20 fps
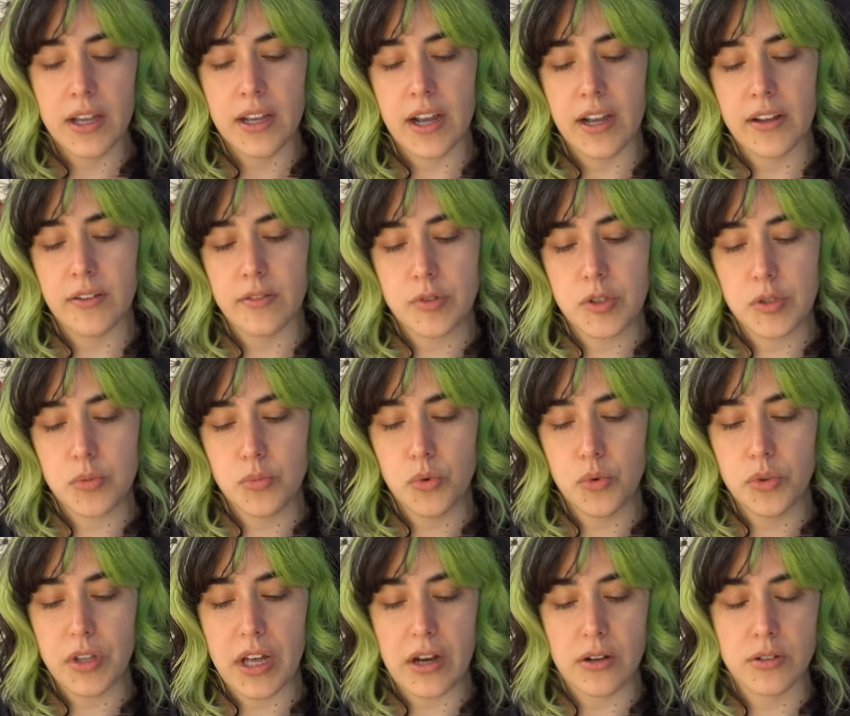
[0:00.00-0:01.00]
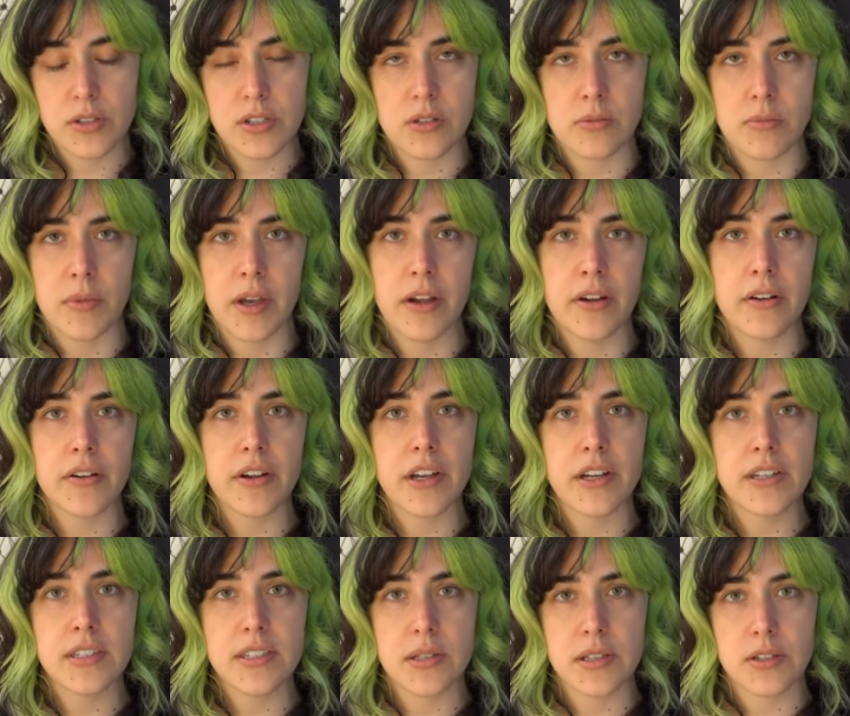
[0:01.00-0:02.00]
kind of smooth out some
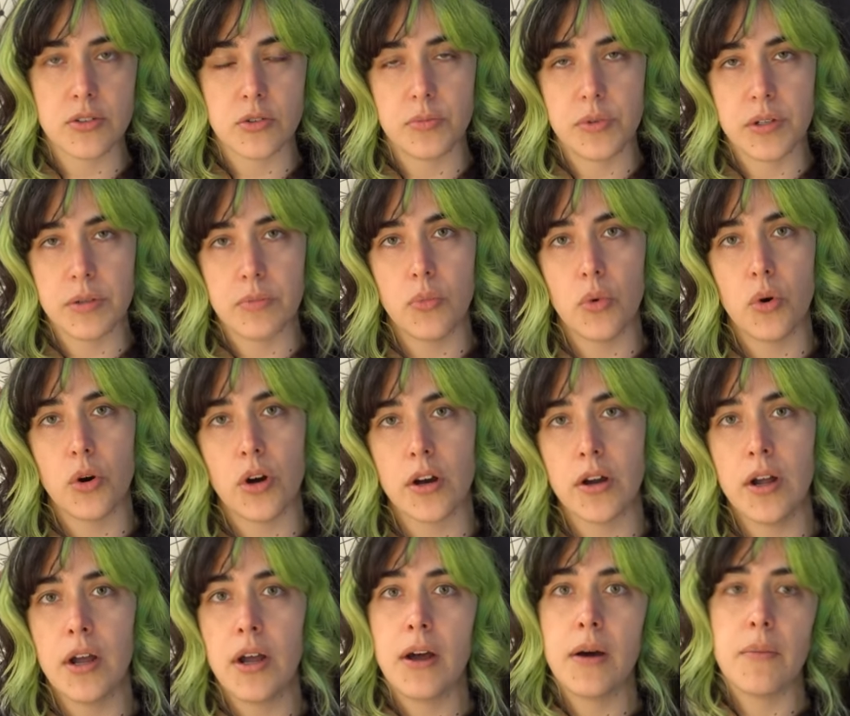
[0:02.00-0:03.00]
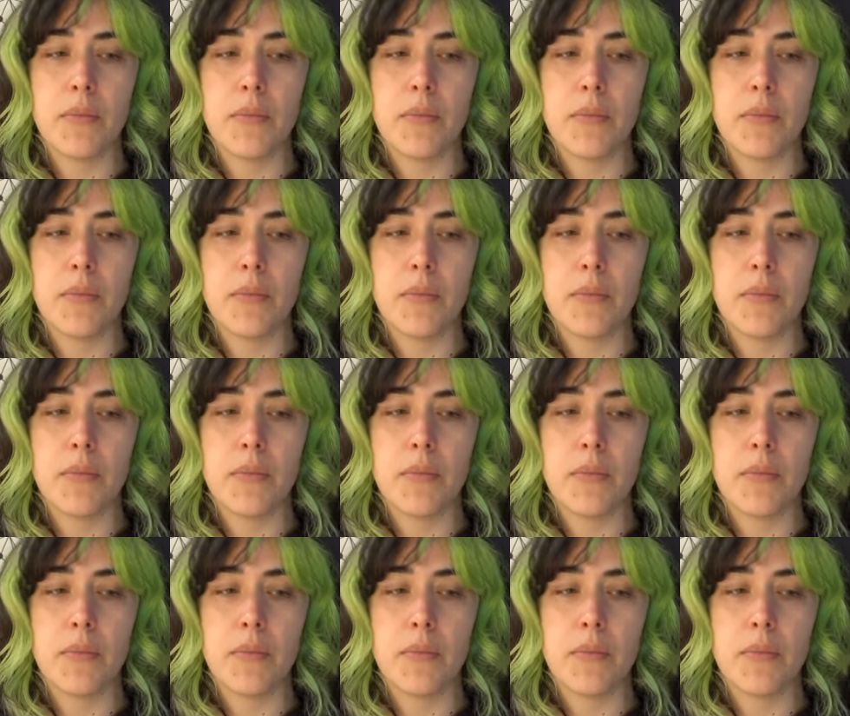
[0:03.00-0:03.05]
areas a little bit more,